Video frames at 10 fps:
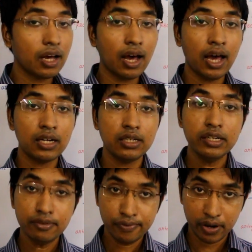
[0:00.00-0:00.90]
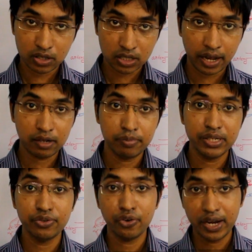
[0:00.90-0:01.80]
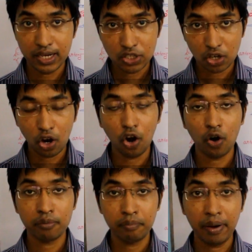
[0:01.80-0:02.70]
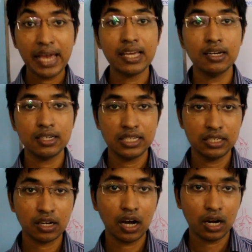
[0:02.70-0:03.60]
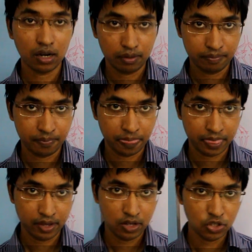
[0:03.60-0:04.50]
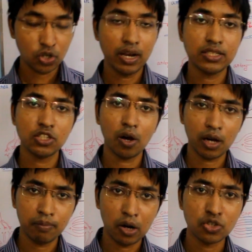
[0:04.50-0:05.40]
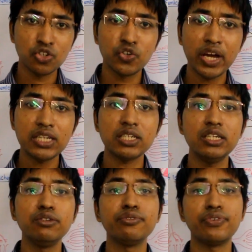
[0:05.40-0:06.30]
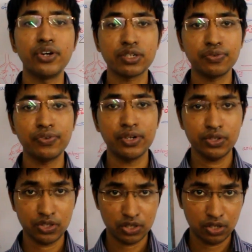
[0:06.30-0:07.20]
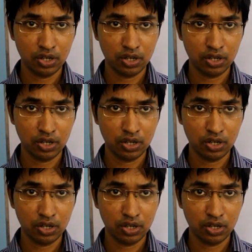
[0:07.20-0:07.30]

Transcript: an infarct can be red or pale in color. So let's talk about red infarct first.